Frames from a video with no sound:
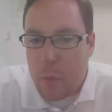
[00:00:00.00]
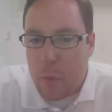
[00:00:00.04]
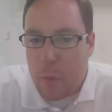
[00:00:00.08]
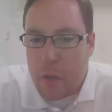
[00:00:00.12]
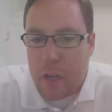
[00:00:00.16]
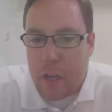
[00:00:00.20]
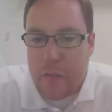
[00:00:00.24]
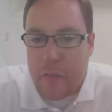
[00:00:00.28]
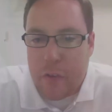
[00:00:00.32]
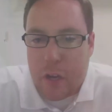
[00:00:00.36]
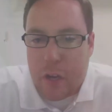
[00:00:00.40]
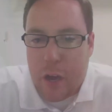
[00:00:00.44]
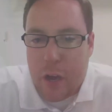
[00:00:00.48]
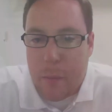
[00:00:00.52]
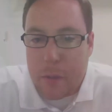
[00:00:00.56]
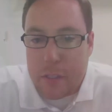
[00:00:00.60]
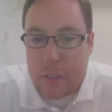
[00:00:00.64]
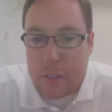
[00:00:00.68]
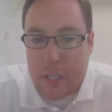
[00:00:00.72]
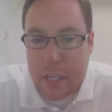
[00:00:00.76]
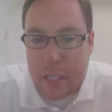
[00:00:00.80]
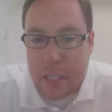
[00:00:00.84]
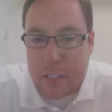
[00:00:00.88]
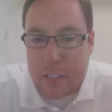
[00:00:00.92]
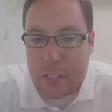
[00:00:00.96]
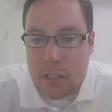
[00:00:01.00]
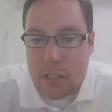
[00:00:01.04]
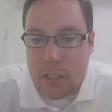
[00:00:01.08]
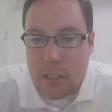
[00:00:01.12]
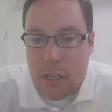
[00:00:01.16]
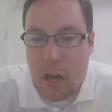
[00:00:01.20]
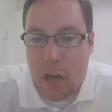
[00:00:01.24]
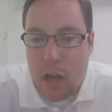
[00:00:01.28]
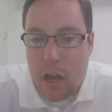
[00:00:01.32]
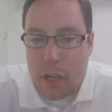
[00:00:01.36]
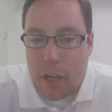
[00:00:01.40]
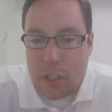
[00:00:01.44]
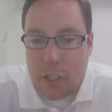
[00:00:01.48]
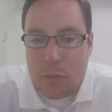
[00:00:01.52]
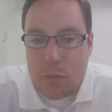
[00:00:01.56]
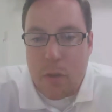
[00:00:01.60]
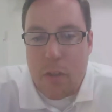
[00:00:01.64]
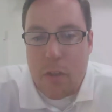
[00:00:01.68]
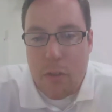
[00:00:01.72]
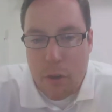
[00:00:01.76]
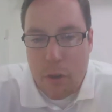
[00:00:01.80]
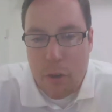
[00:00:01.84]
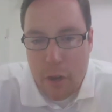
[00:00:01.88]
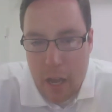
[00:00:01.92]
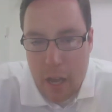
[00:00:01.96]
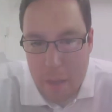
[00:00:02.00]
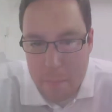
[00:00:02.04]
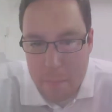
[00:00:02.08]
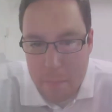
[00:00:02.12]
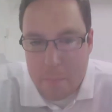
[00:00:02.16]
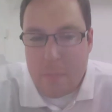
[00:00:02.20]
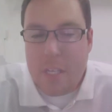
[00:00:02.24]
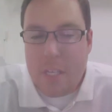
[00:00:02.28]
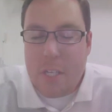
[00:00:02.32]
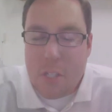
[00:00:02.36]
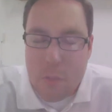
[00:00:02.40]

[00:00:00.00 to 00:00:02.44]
We'll give you a couple tickets to the August 23rd game.